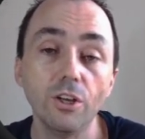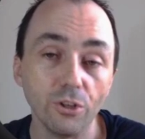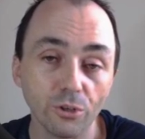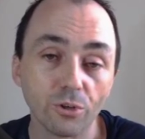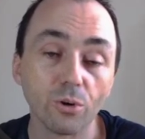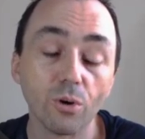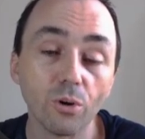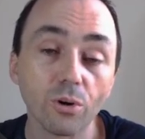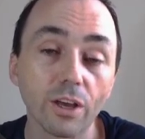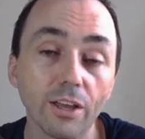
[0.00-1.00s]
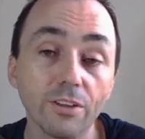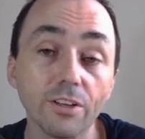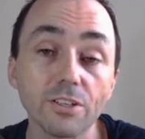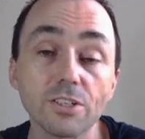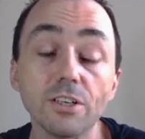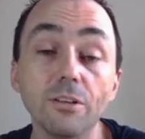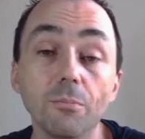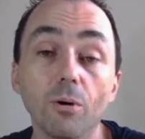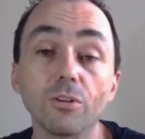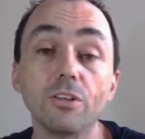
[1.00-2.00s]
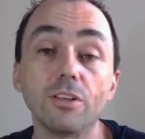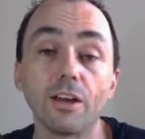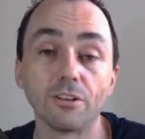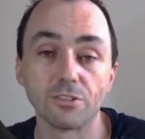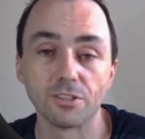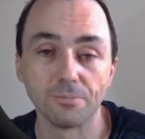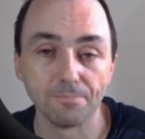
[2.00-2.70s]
you could look at this in more details.